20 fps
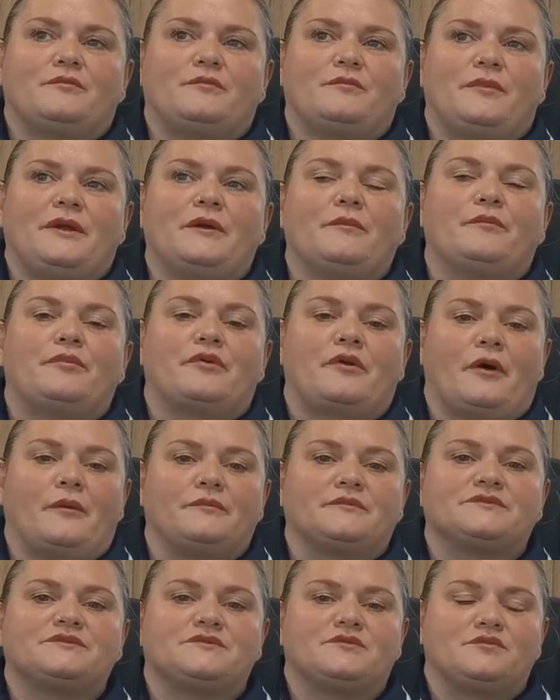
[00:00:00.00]
being
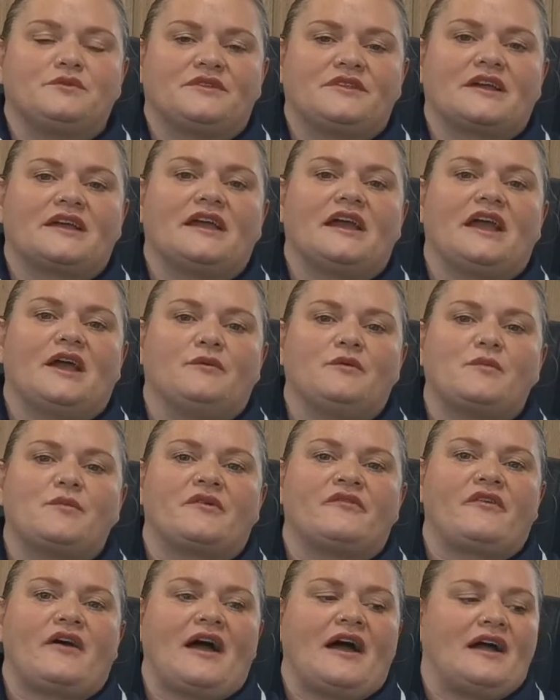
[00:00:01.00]
prompt with the care we
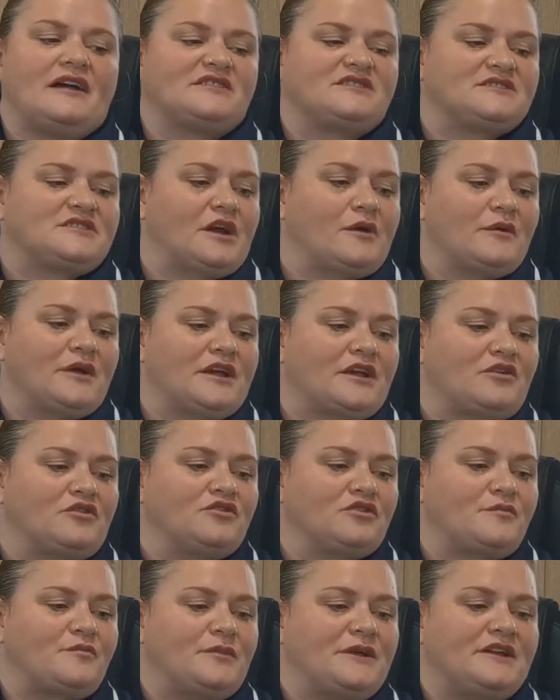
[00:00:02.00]
provide. So it
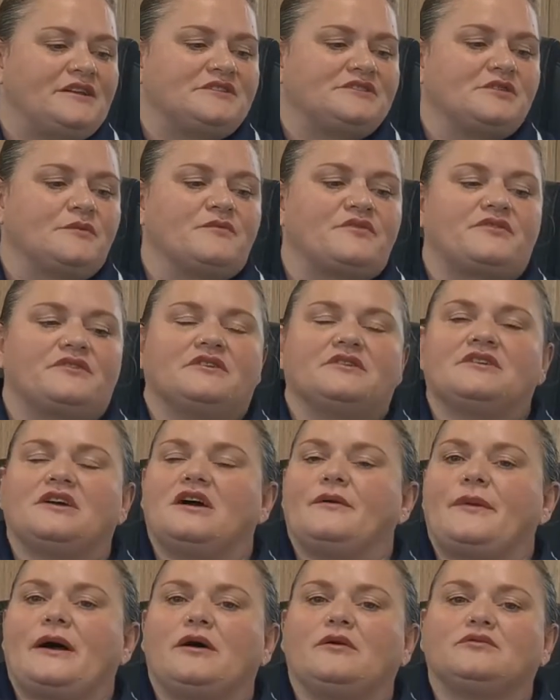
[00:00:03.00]
could be something
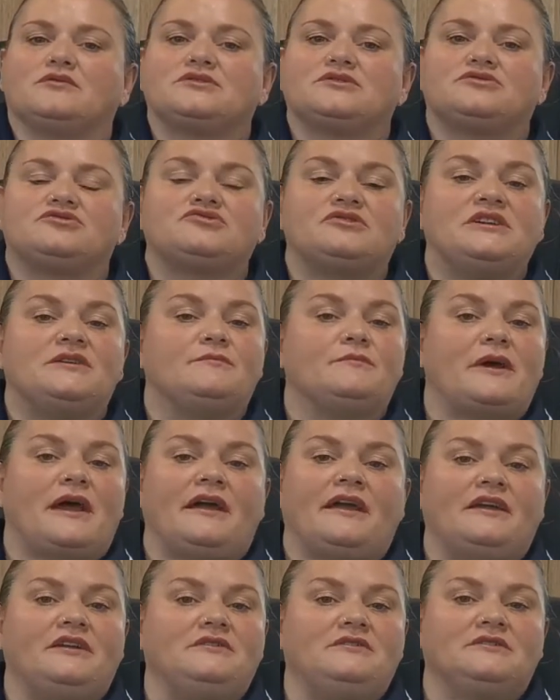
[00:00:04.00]
about treating
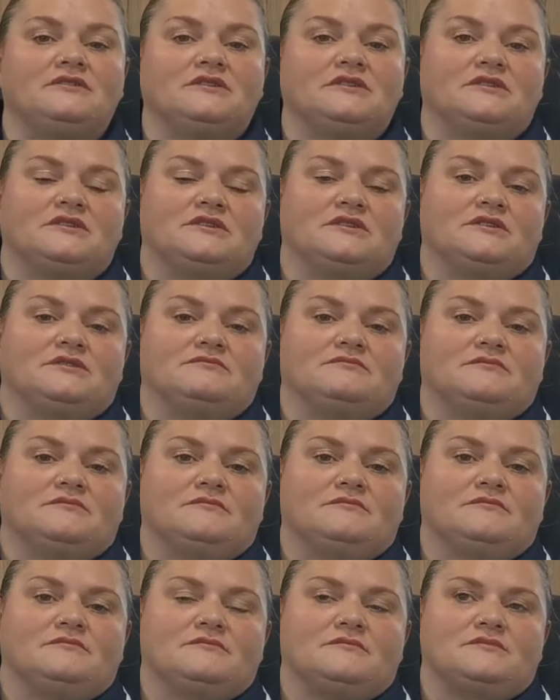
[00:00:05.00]
pain.
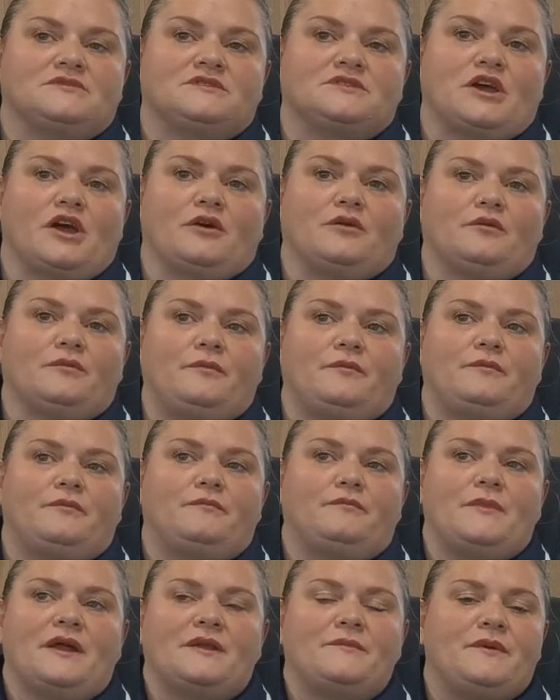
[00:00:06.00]
So
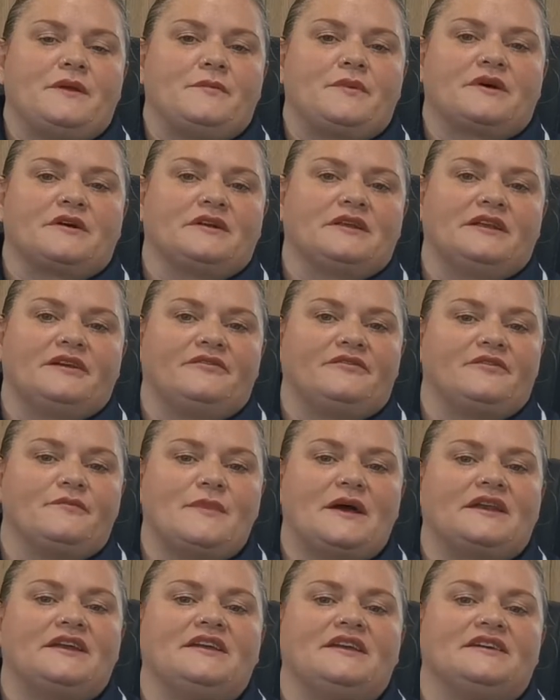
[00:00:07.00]
many people can live for
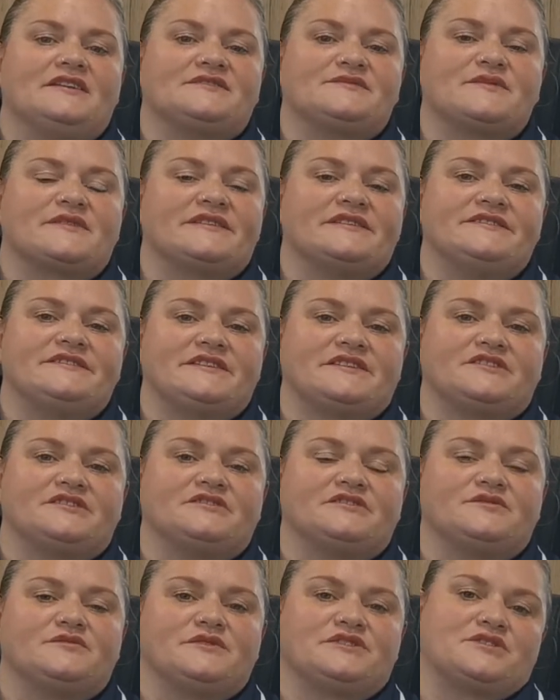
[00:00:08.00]
many years with
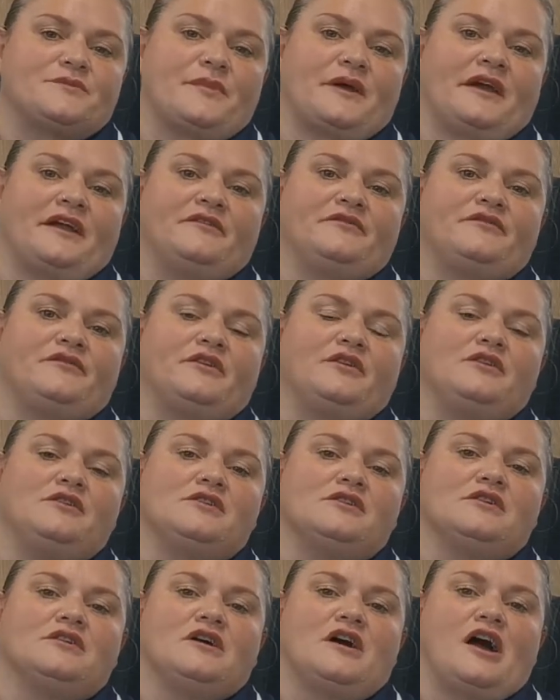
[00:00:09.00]
conditions which are painful,
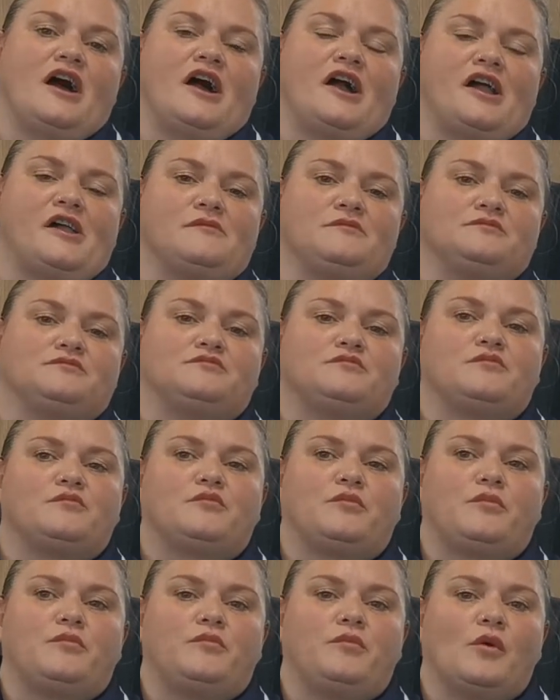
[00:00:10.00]

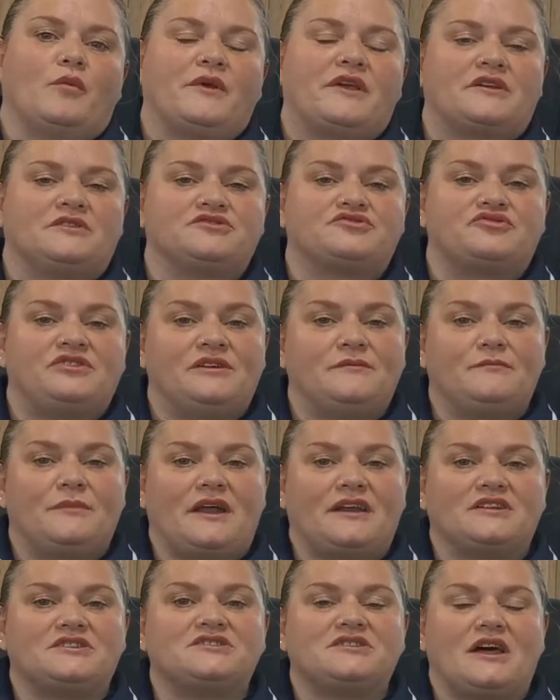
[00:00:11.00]
but we can treat and
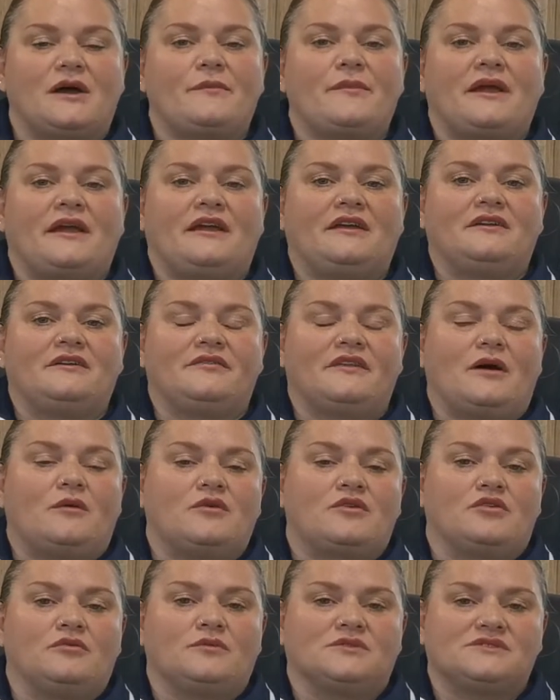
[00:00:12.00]
manage that pain, and that will
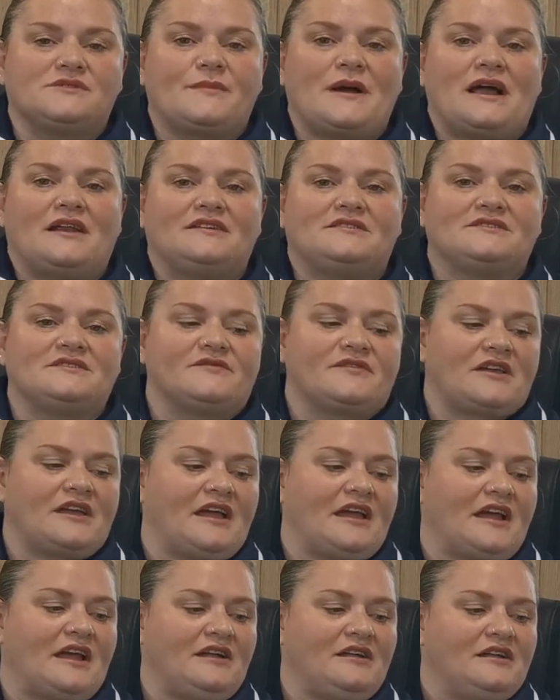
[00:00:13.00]
come under palliative
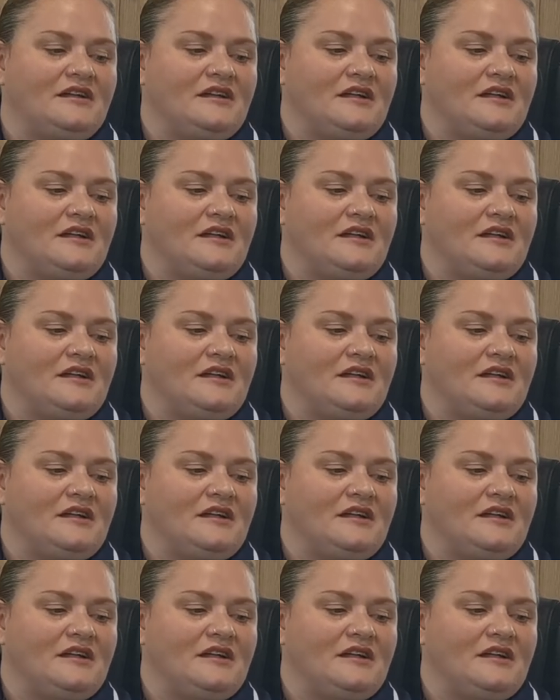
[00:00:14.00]
care.